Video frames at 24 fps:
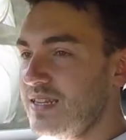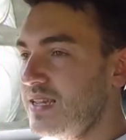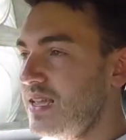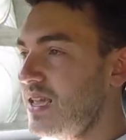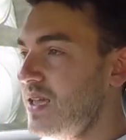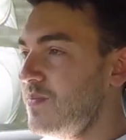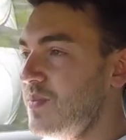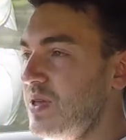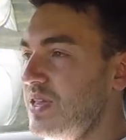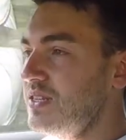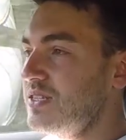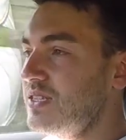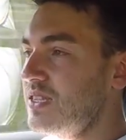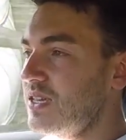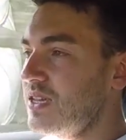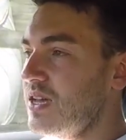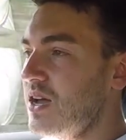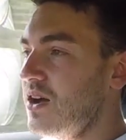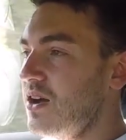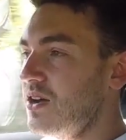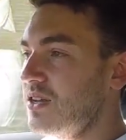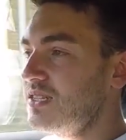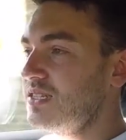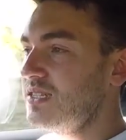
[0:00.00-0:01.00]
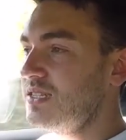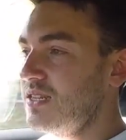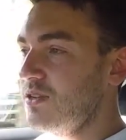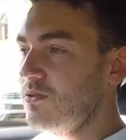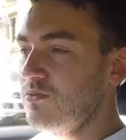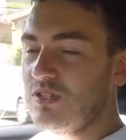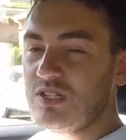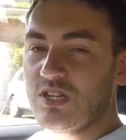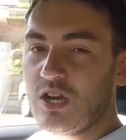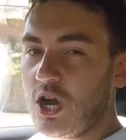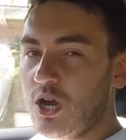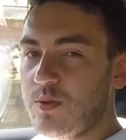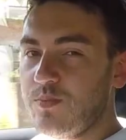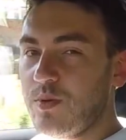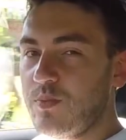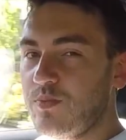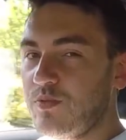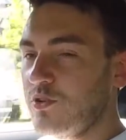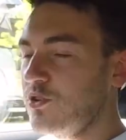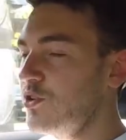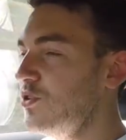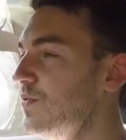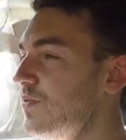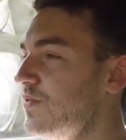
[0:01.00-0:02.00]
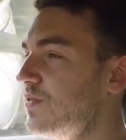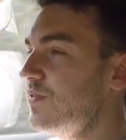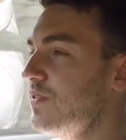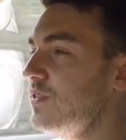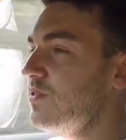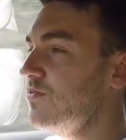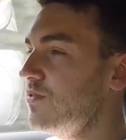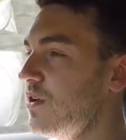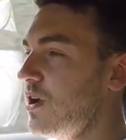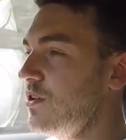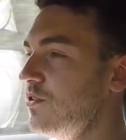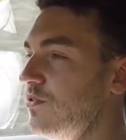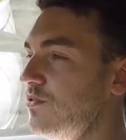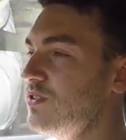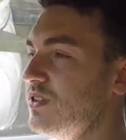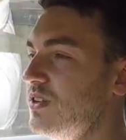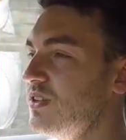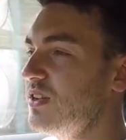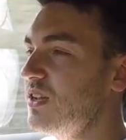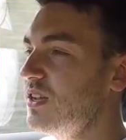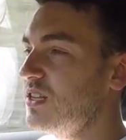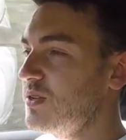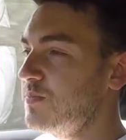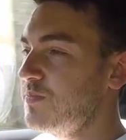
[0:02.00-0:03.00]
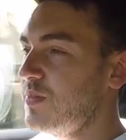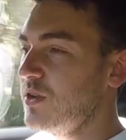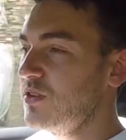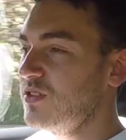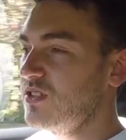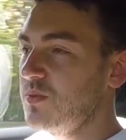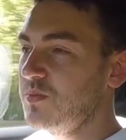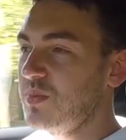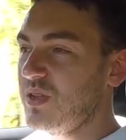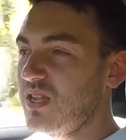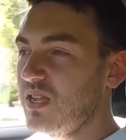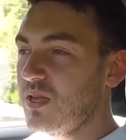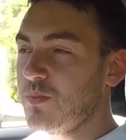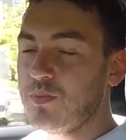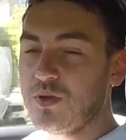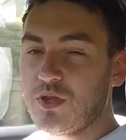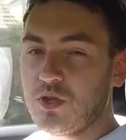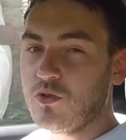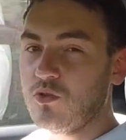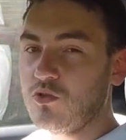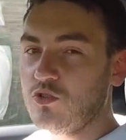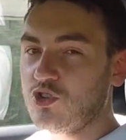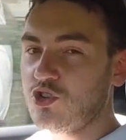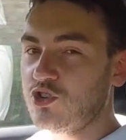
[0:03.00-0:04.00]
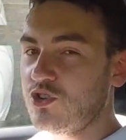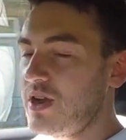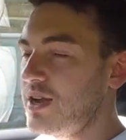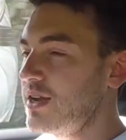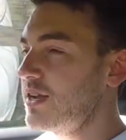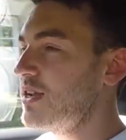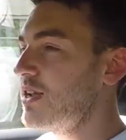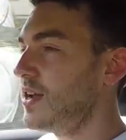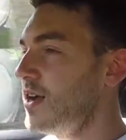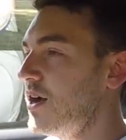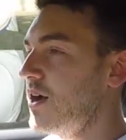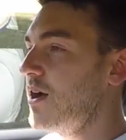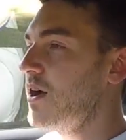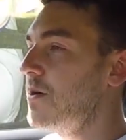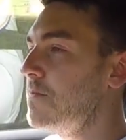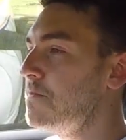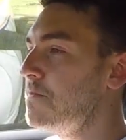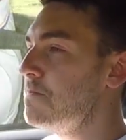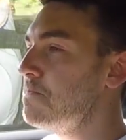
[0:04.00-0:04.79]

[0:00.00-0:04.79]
it means the car's still type approved for the road as opposed to being a pure track car.